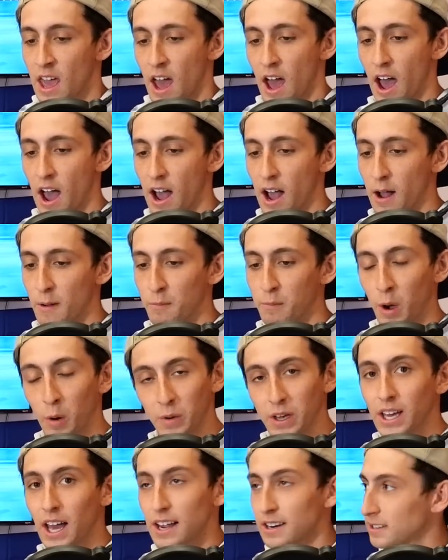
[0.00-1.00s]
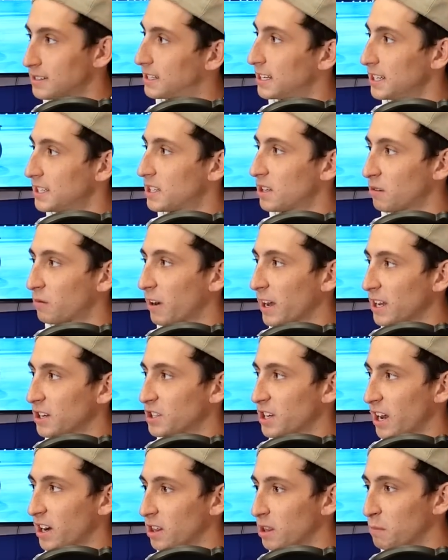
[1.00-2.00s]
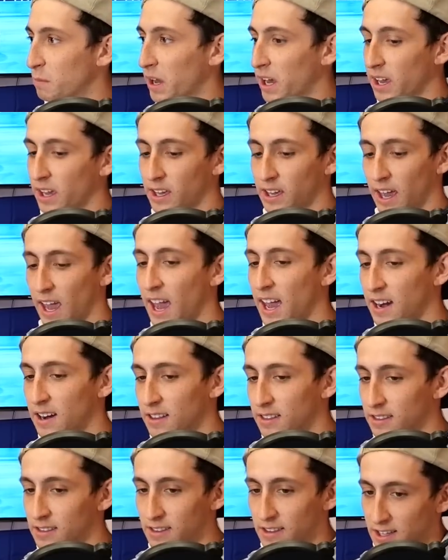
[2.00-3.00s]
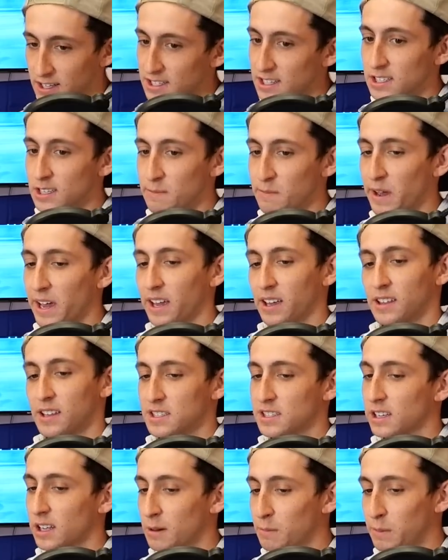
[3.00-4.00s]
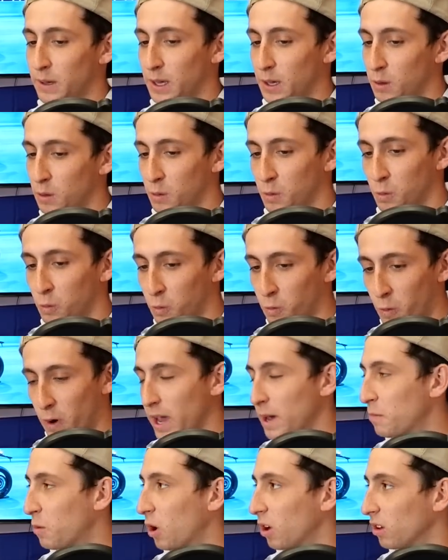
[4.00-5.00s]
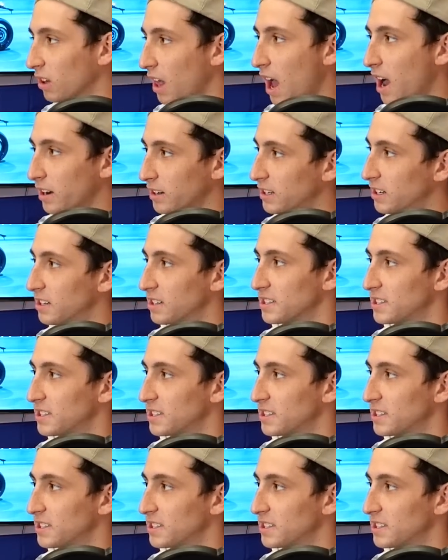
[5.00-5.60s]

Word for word: But we got decent range out of the bike, and this is a bike that's going to be way more locked into